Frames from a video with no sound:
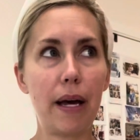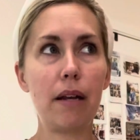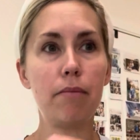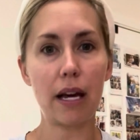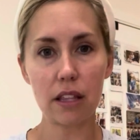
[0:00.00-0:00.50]

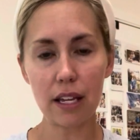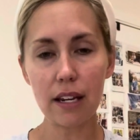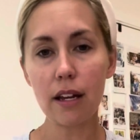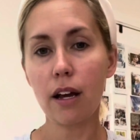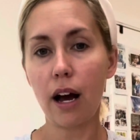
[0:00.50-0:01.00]

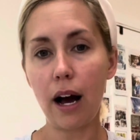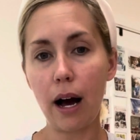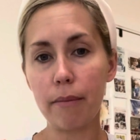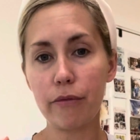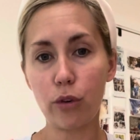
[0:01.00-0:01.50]
method
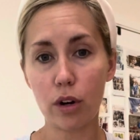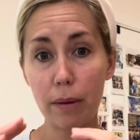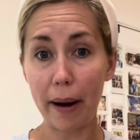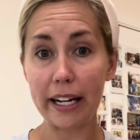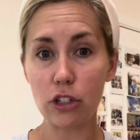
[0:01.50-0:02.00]
for the
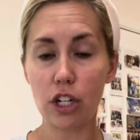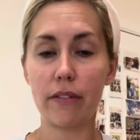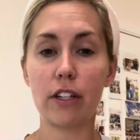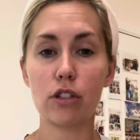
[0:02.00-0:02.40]
pine shaving.